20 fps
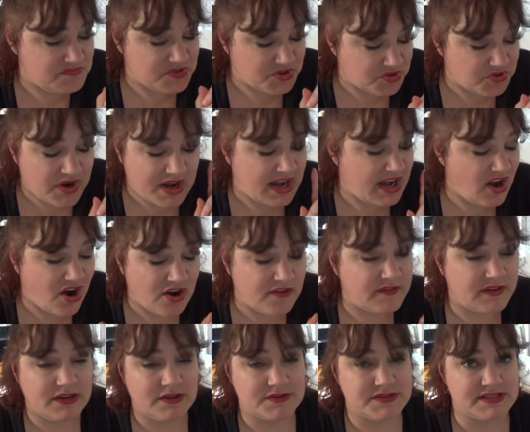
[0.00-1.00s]
creating art
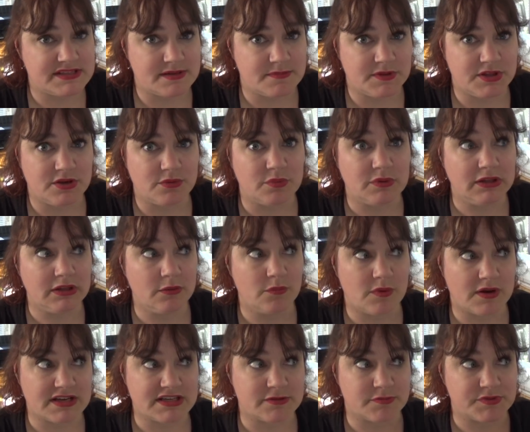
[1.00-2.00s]
videos is something you really
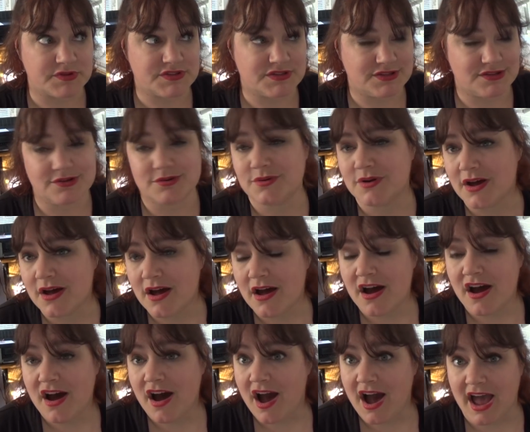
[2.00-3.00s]
want to pursue,
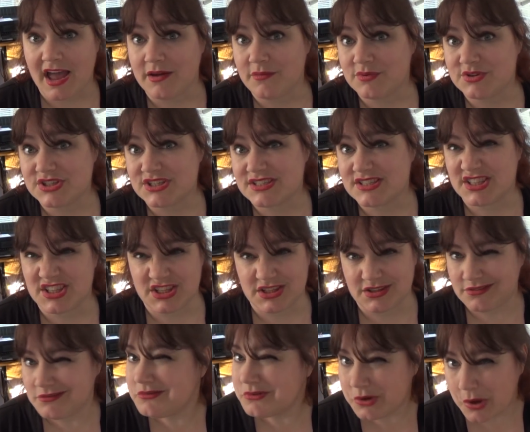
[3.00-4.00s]
I would just
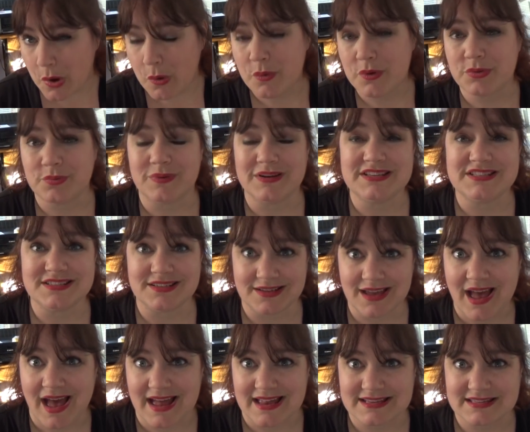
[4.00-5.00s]
go with what you
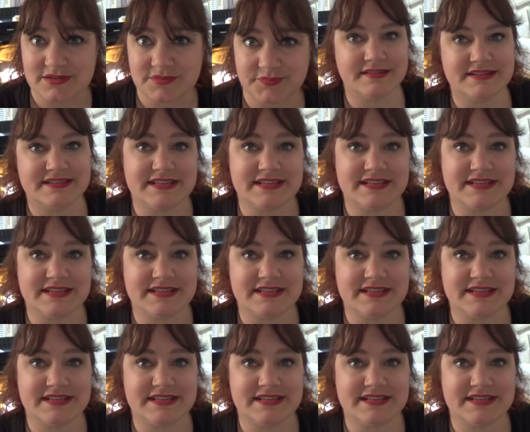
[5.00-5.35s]
got.